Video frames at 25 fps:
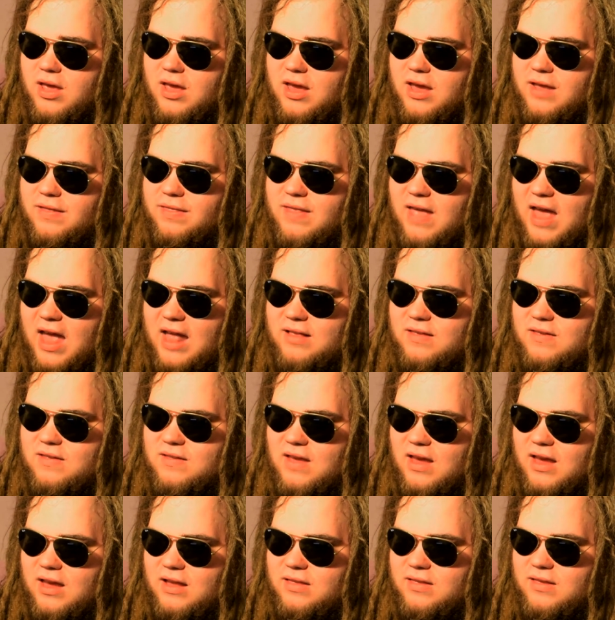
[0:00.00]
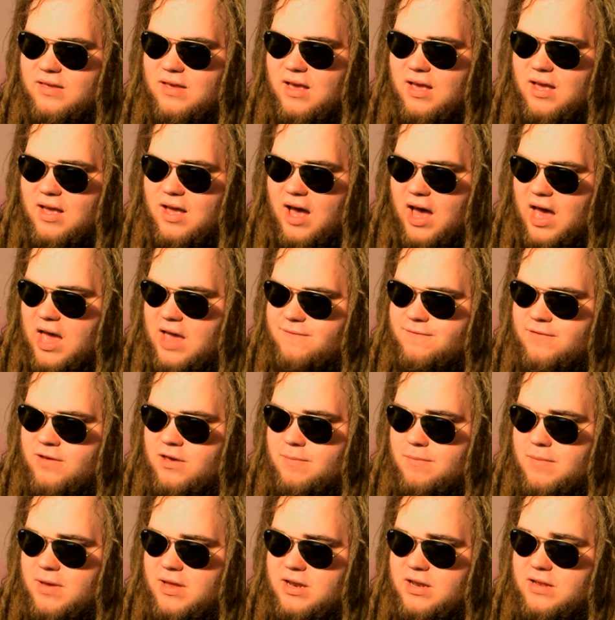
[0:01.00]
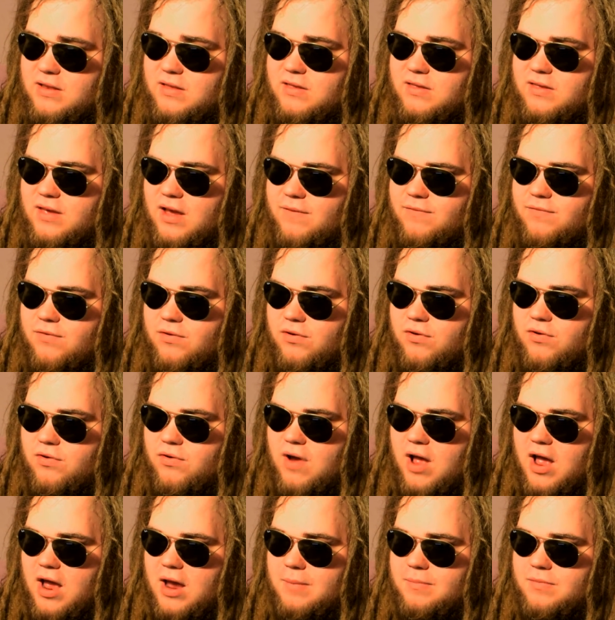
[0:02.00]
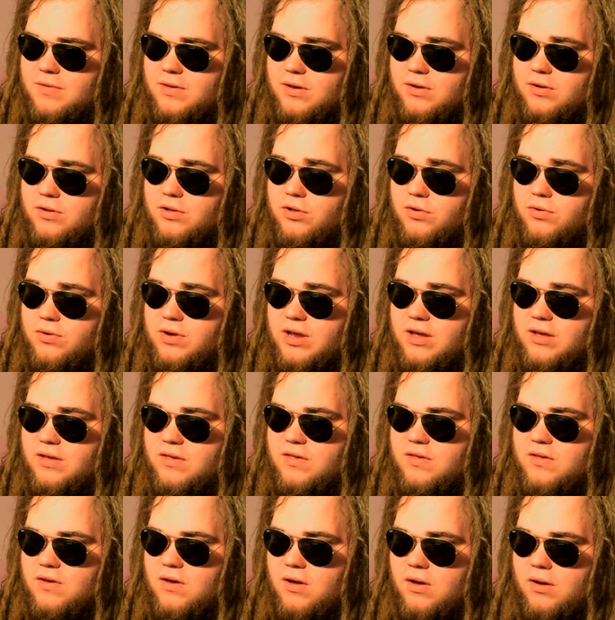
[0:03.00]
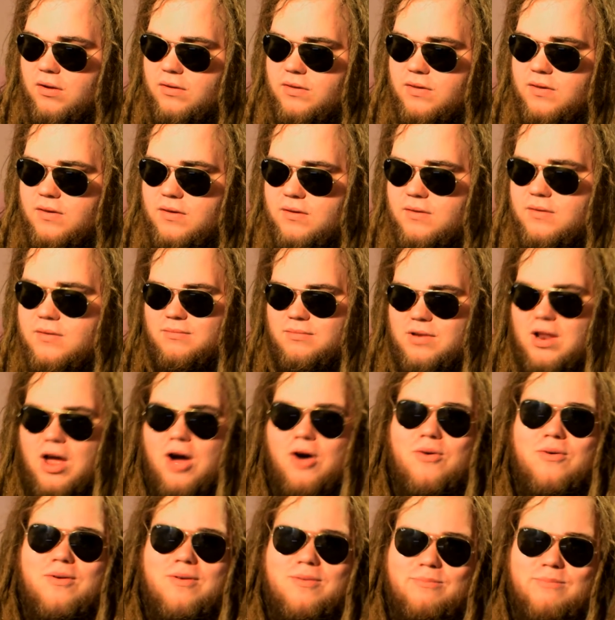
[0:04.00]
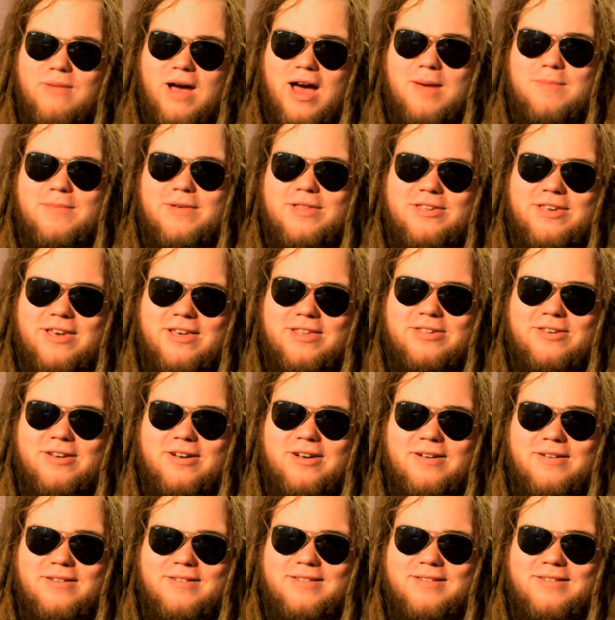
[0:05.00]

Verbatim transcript: In that state, I have committed several crimes, including assault. No, I'm a ginger.